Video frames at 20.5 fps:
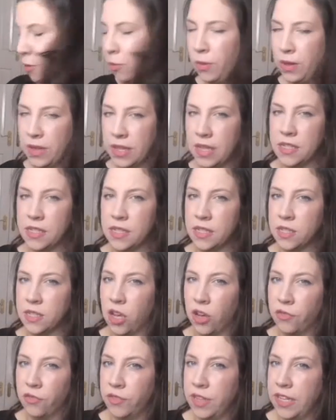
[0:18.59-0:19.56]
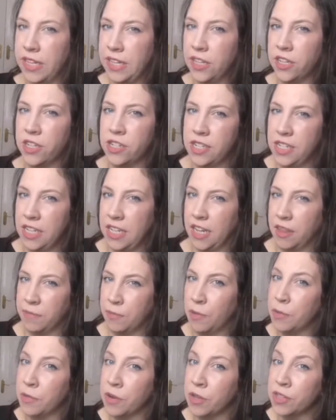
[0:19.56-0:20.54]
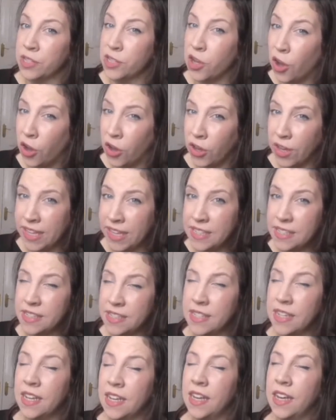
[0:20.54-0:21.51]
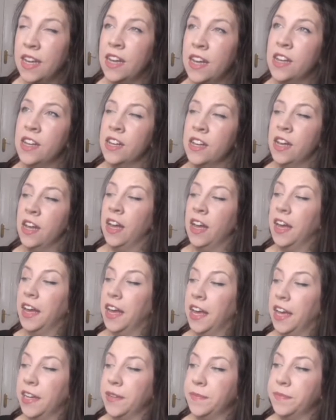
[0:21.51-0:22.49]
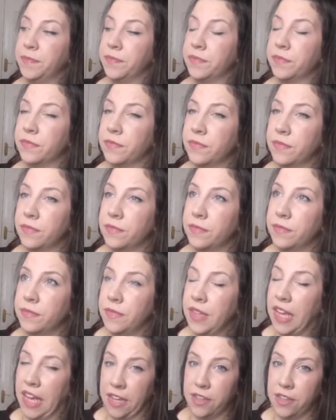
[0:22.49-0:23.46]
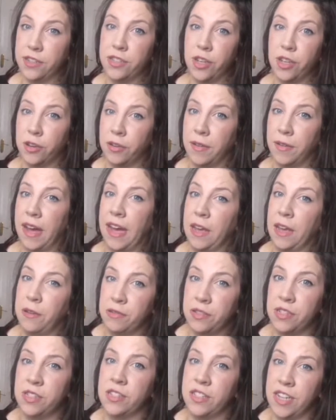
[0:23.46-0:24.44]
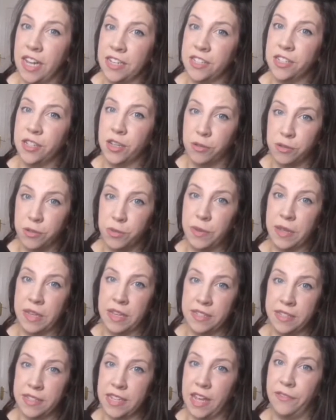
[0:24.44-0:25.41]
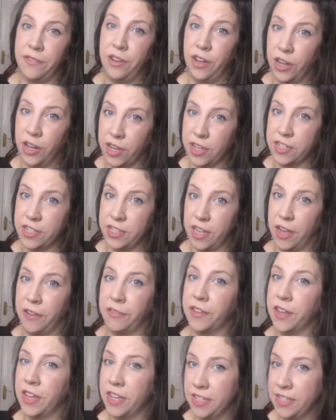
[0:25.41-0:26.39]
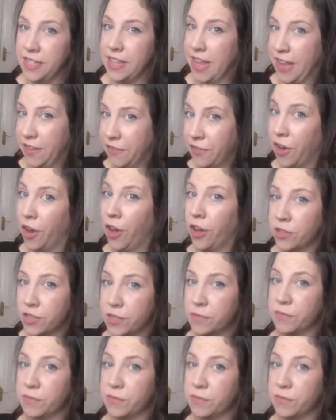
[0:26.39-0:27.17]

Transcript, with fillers: Wilkinson's got a really good deal at the moment on toys. Um, yeah, so I would suggest to go to Wilkinson's and have a look at stuff because they've got